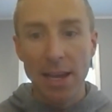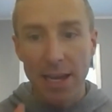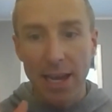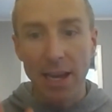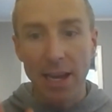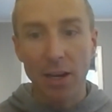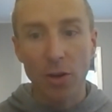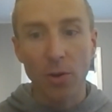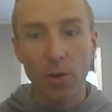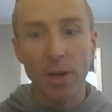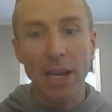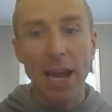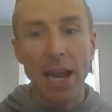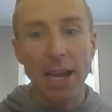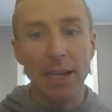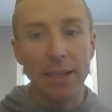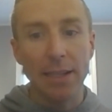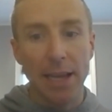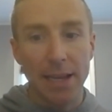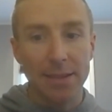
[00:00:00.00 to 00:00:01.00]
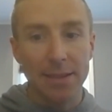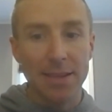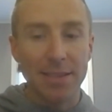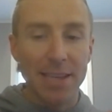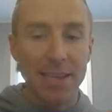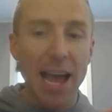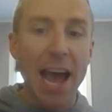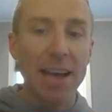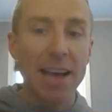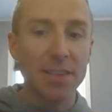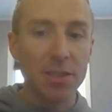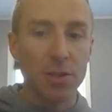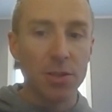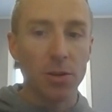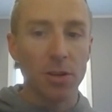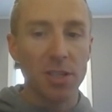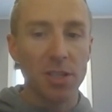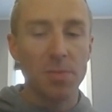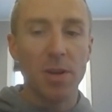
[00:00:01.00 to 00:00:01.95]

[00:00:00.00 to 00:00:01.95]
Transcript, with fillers: can create a disaster,